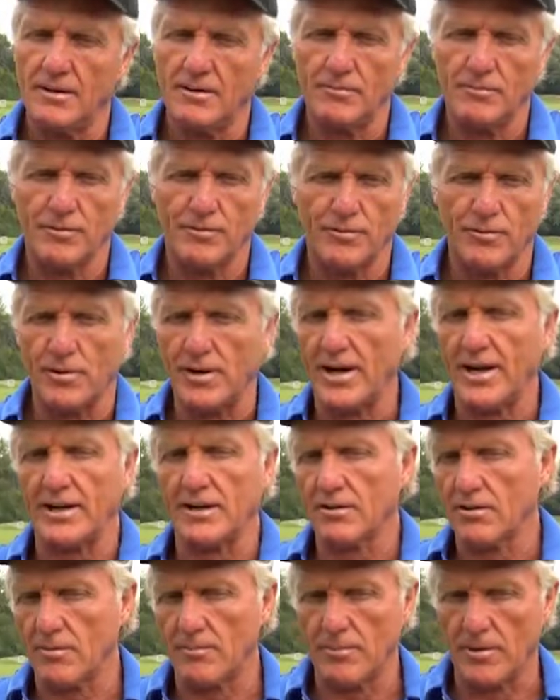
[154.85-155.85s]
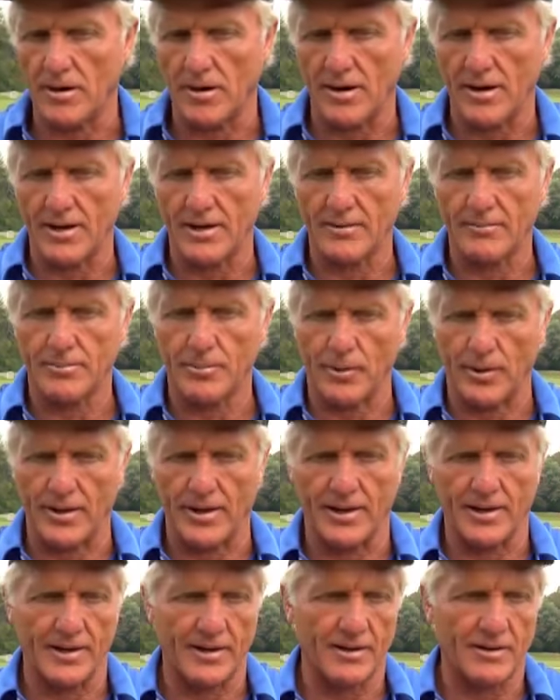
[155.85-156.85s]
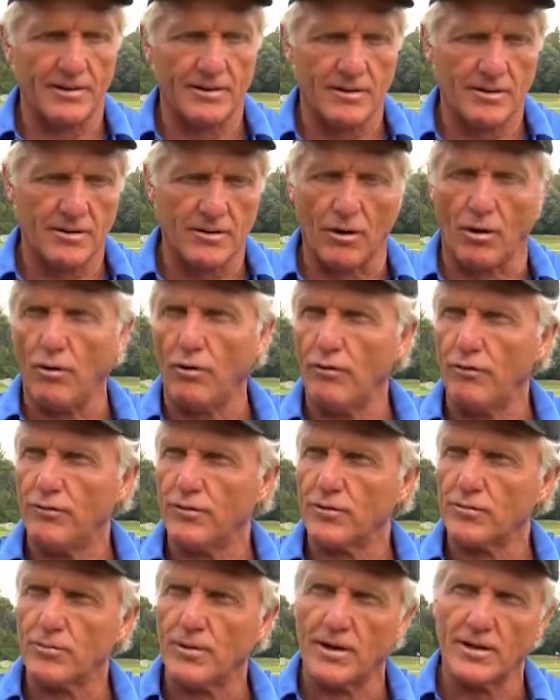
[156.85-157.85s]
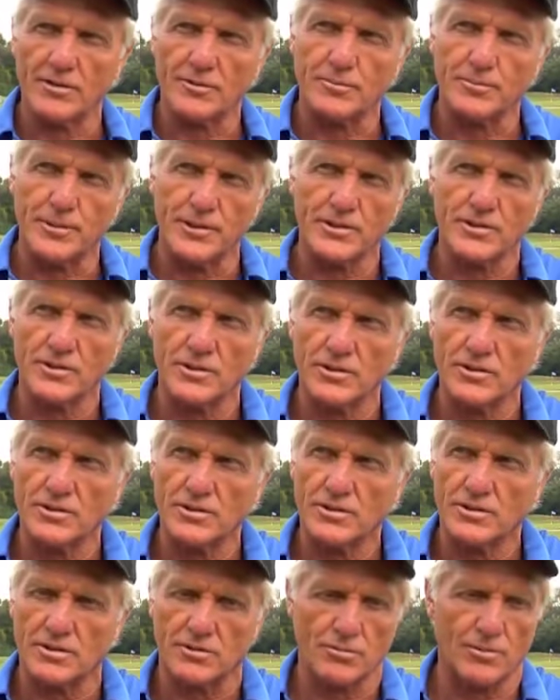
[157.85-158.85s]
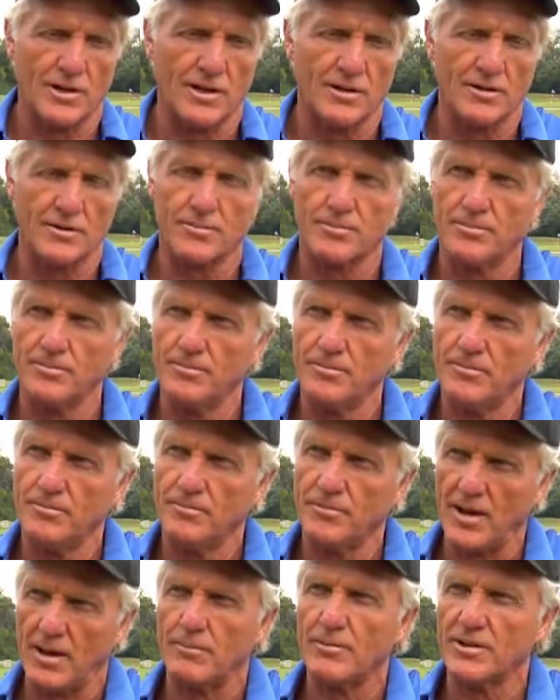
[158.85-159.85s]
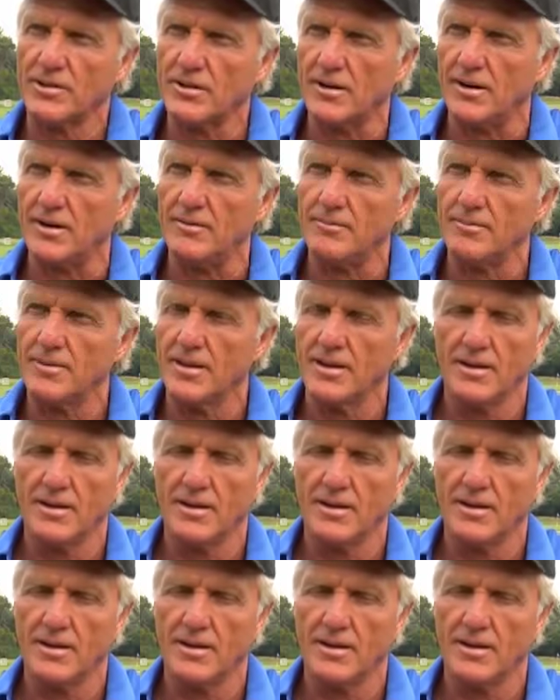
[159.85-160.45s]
Before I had to combine playing golf as well as business, as well as family time.